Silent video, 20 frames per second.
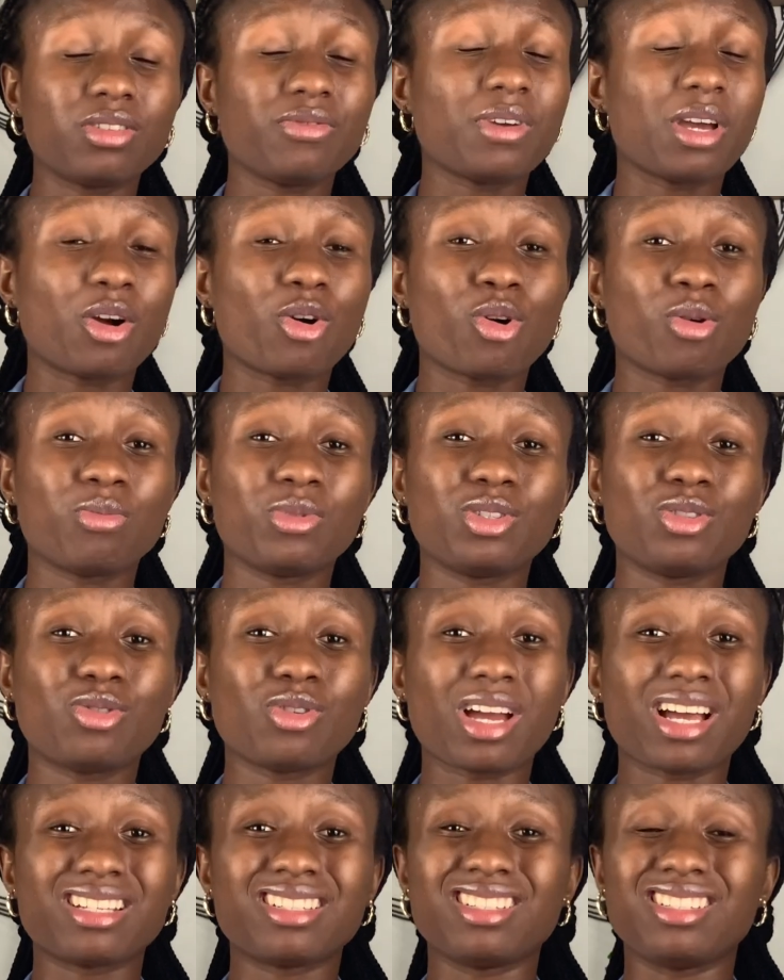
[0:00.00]
If you're coming
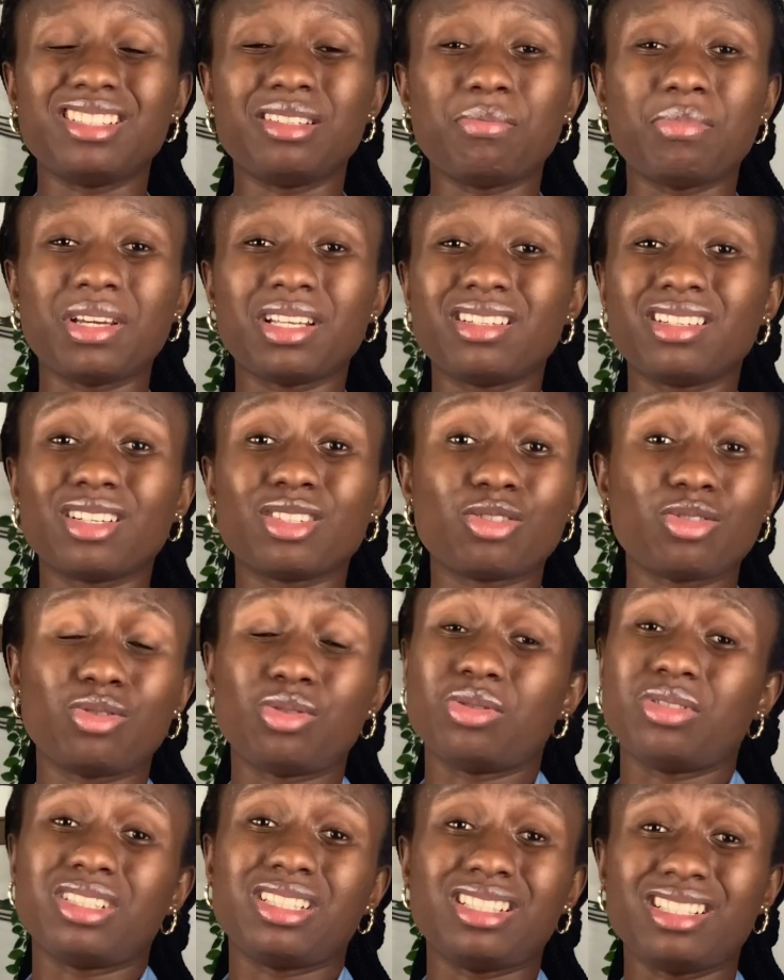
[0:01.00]
as a dependent, you
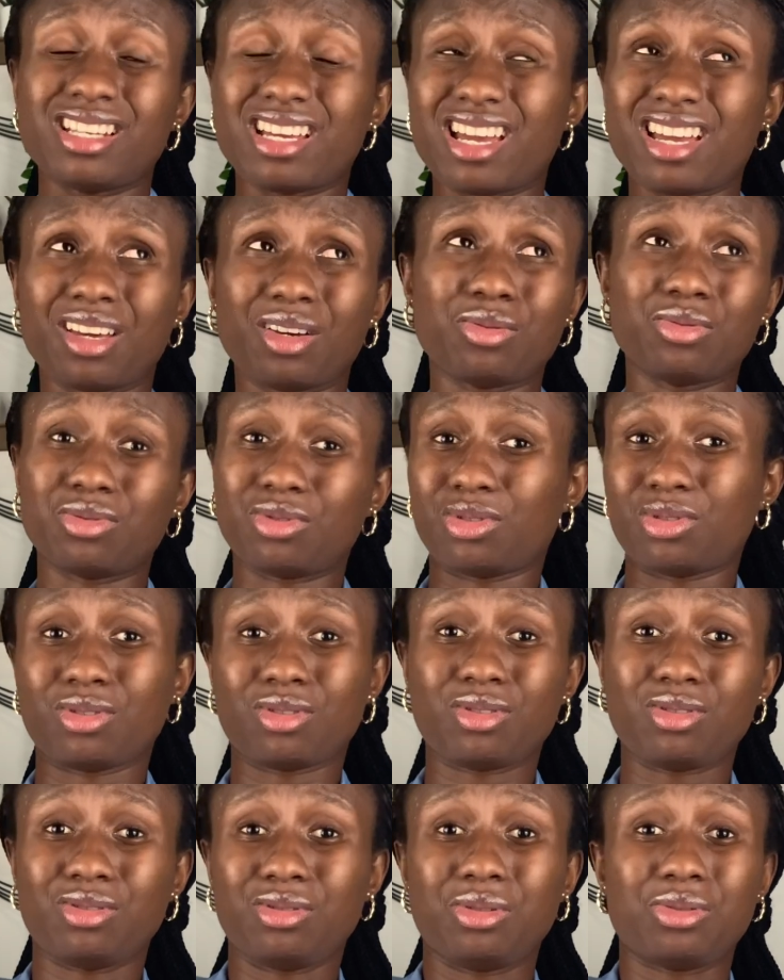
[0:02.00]
don't need IELTS.
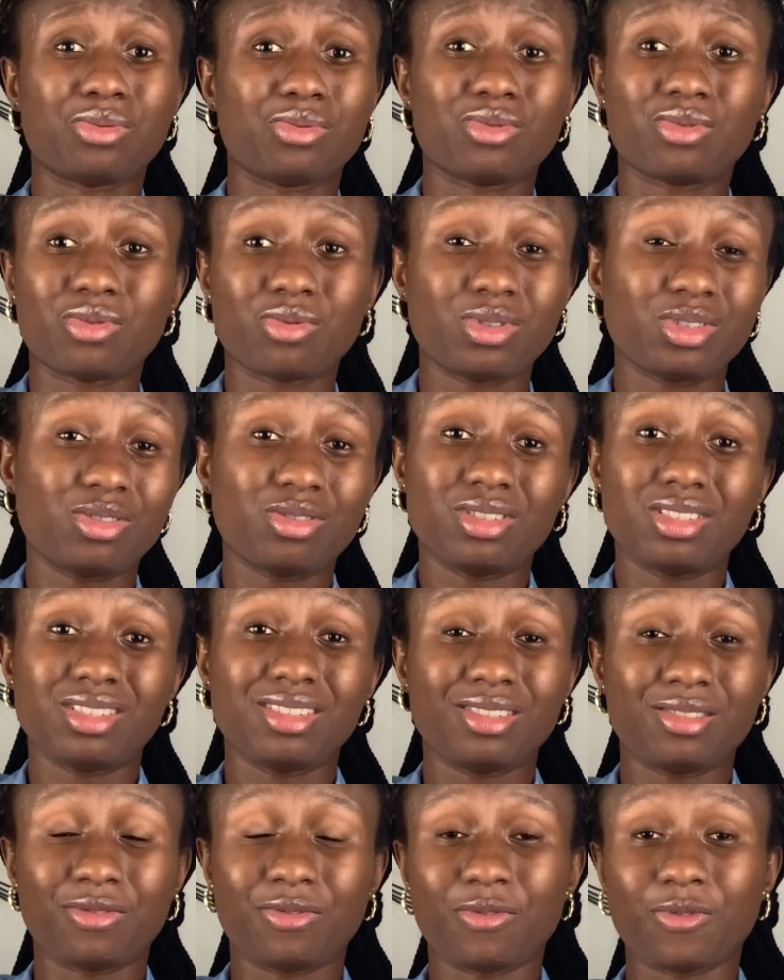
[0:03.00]
You don't. What do you
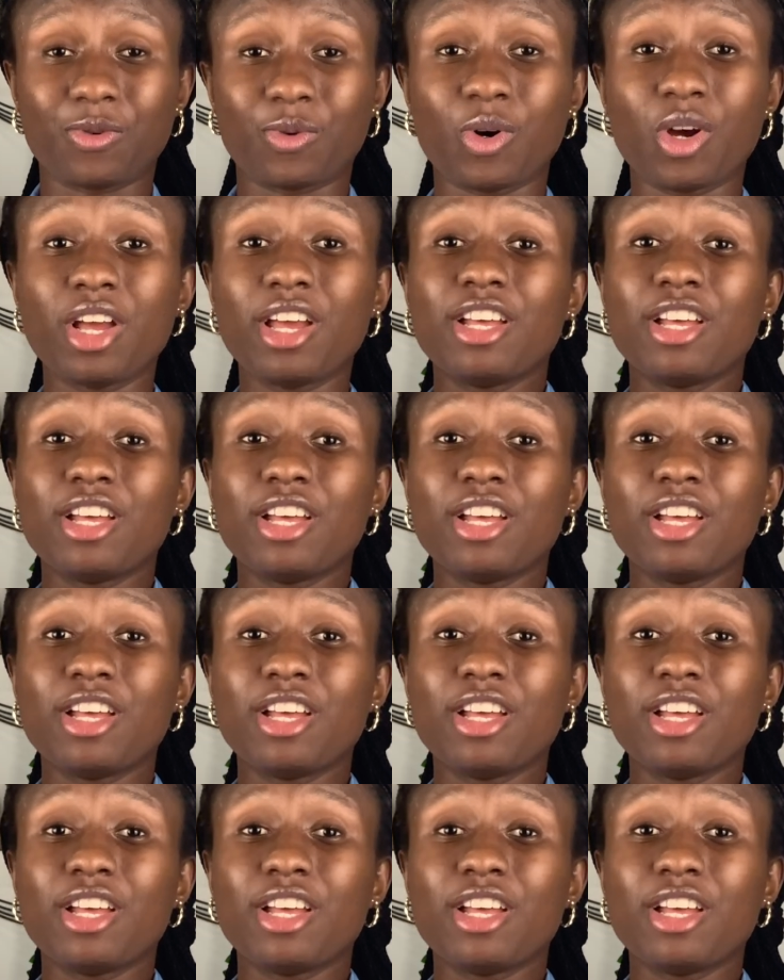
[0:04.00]
need it for?